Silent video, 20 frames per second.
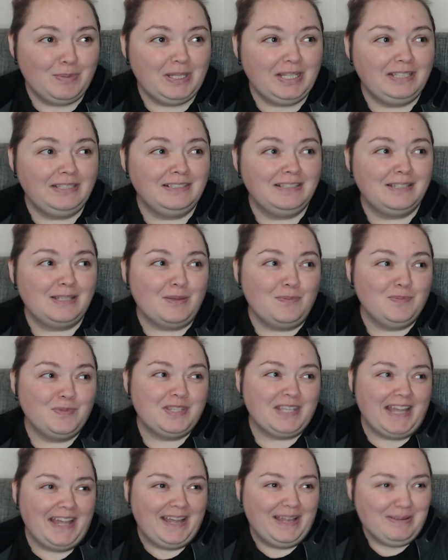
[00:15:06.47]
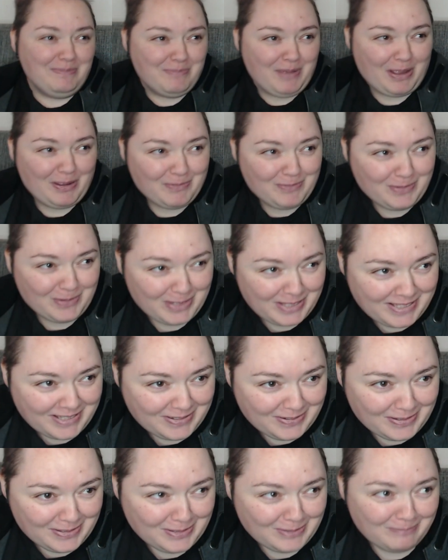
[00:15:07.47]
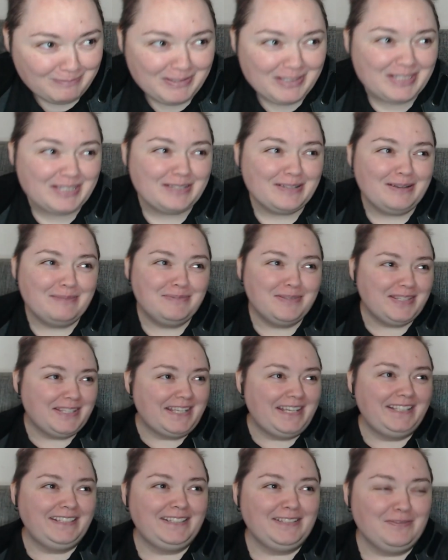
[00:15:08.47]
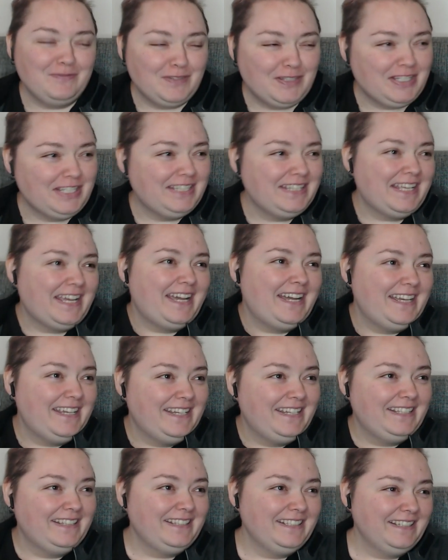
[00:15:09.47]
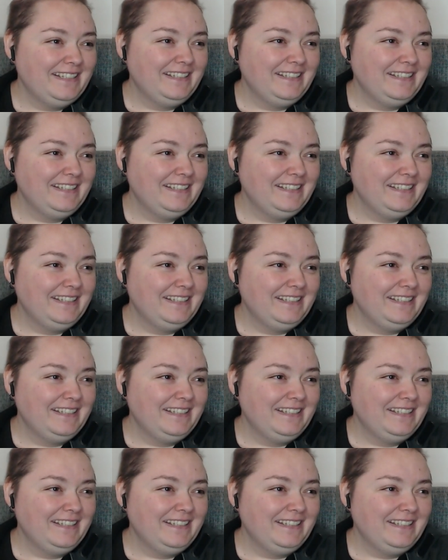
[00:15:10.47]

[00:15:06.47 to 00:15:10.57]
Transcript: but at the same time I was going to be so upset if she died.